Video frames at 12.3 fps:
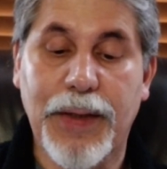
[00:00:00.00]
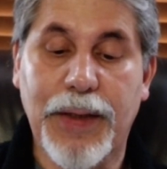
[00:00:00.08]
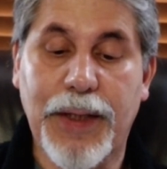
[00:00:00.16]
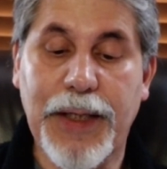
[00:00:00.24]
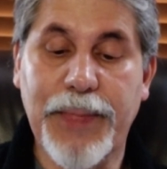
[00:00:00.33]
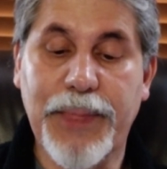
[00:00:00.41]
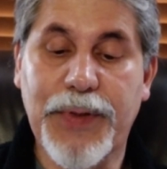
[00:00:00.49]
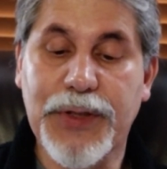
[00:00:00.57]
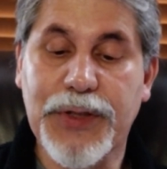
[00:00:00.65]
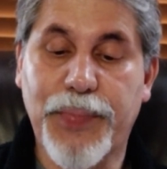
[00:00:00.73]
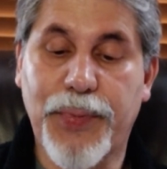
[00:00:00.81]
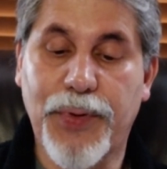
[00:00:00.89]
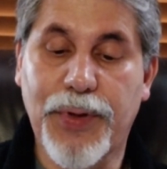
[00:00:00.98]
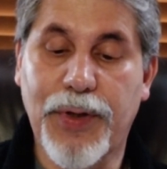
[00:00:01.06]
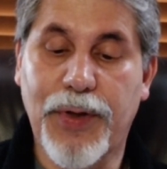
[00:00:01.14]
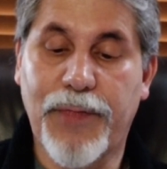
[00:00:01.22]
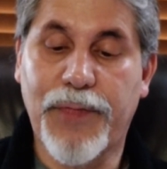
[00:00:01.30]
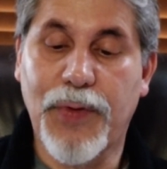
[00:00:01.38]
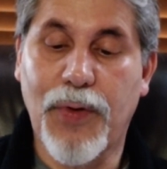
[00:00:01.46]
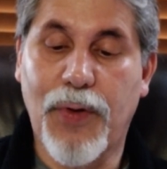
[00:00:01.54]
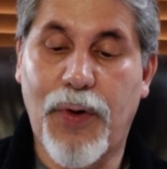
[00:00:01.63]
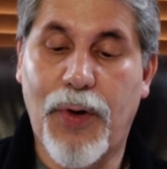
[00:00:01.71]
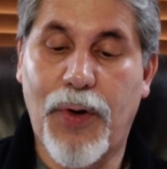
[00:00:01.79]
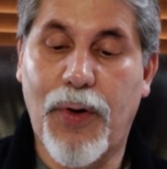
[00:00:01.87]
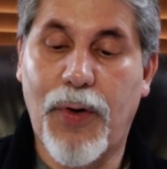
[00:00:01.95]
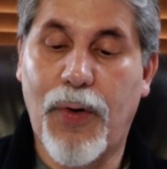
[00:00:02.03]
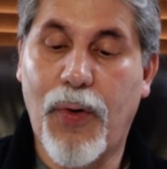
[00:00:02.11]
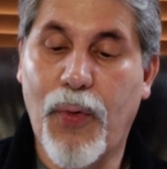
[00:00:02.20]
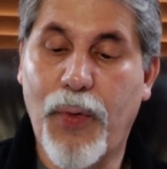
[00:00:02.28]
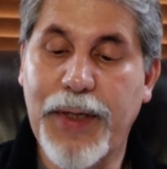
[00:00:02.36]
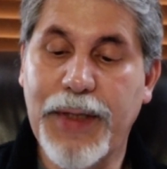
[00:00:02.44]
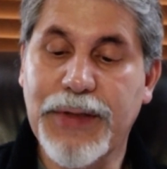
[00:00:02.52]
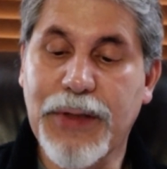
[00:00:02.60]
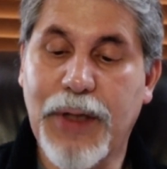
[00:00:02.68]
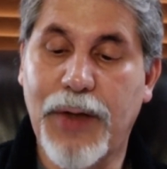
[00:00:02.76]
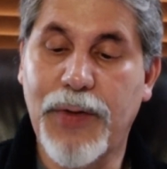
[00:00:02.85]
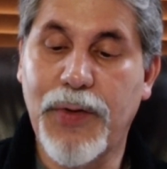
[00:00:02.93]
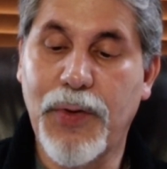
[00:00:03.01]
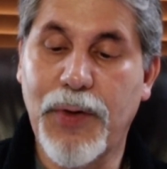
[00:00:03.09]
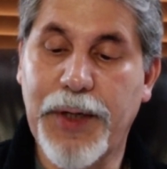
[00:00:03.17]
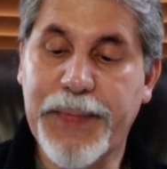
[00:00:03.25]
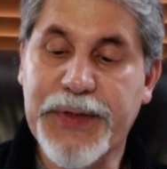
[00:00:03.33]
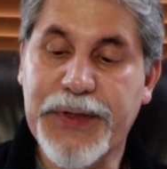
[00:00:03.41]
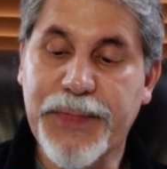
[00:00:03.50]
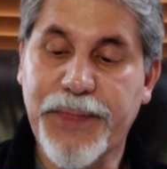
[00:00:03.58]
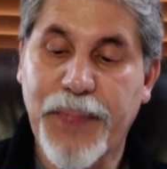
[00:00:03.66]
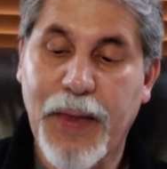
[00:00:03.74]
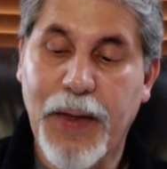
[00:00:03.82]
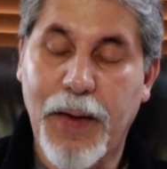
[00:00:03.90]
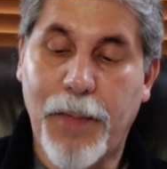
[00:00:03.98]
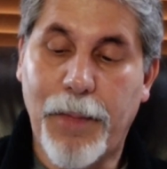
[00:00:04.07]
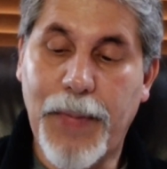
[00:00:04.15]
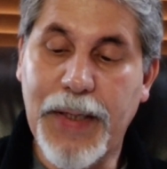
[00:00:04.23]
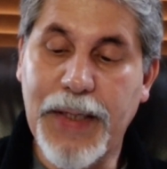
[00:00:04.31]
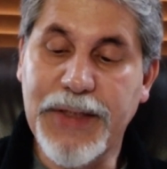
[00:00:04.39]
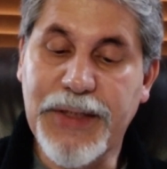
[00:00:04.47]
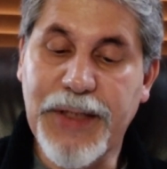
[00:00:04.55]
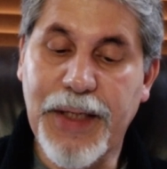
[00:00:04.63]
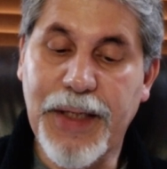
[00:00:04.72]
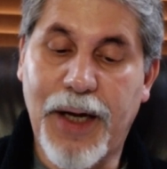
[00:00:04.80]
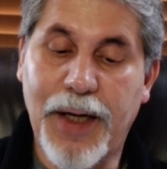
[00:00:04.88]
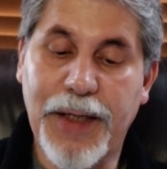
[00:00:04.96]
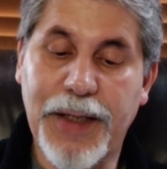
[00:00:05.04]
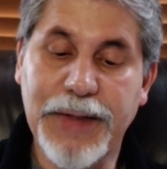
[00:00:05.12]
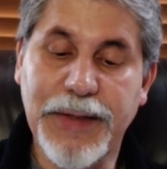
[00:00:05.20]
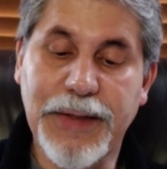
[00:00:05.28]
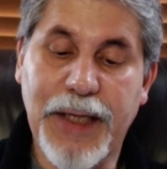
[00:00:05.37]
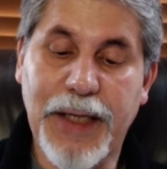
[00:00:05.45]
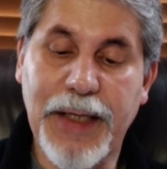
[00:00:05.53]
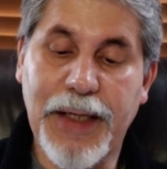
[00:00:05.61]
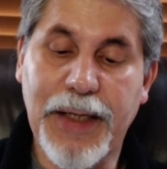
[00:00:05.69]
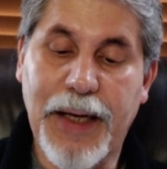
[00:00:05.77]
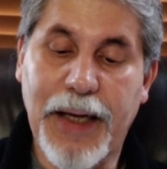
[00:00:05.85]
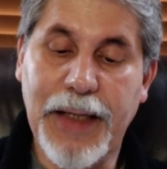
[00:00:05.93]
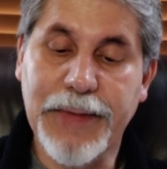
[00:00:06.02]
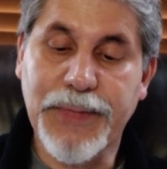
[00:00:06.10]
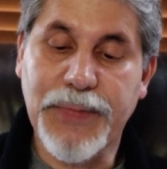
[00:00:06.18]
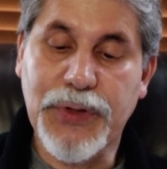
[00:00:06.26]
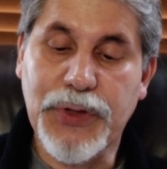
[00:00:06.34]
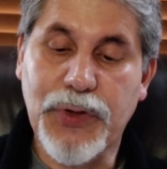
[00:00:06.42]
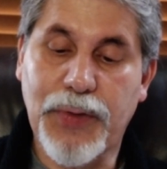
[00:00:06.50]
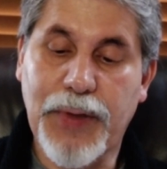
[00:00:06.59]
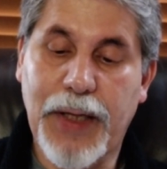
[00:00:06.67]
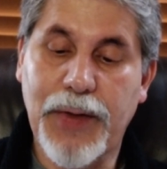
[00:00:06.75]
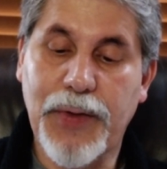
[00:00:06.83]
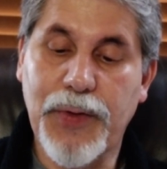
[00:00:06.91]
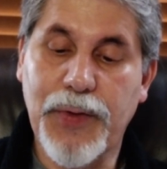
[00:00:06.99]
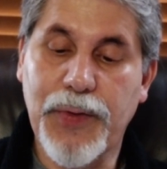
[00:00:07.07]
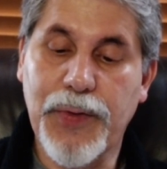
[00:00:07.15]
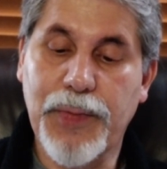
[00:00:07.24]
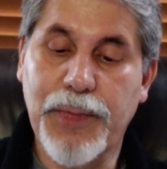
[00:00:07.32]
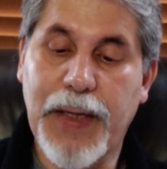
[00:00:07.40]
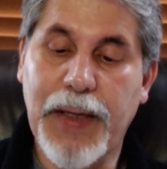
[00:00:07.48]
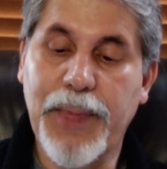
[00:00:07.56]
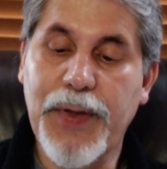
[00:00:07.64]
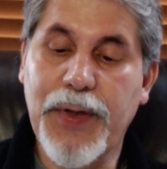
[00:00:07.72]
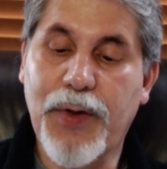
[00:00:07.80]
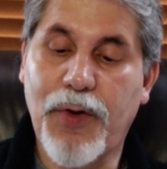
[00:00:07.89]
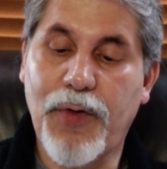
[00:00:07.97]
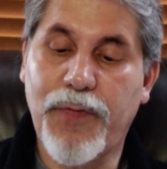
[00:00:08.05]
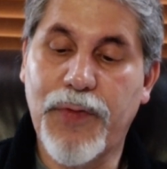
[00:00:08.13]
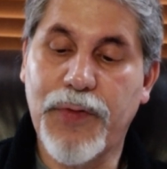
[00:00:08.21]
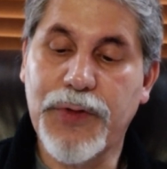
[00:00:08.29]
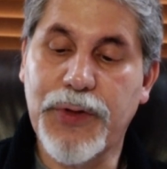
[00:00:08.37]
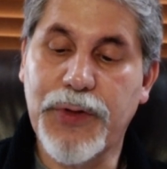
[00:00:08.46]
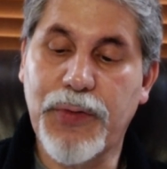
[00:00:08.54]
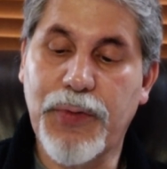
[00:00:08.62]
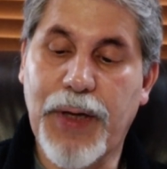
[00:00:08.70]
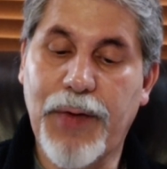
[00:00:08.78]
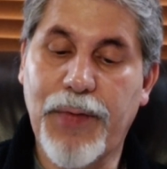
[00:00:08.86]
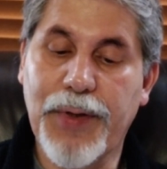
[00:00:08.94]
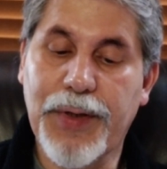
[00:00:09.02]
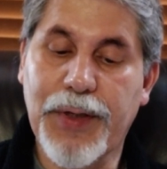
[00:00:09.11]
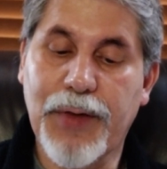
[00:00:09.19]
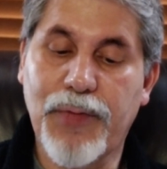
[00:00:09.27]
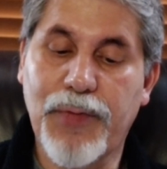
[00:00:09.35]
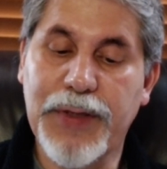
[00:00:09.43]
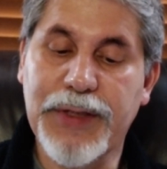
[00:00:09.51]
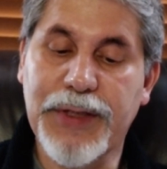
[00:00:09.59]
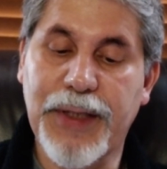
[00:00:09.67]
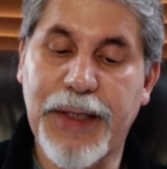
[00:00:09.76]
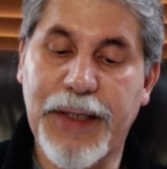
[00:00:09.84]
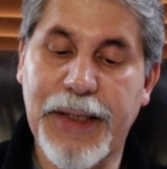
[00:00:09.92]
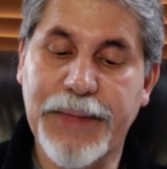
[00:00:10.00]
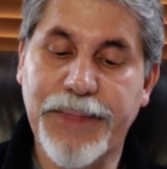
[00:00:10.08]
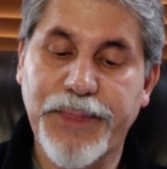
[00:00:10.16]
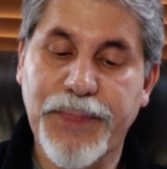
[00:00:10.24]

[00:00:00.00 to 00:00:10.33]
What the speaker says: Keep this book of the law always on your lips, meditate on it day and night, so that you may be careful to do everything written in it.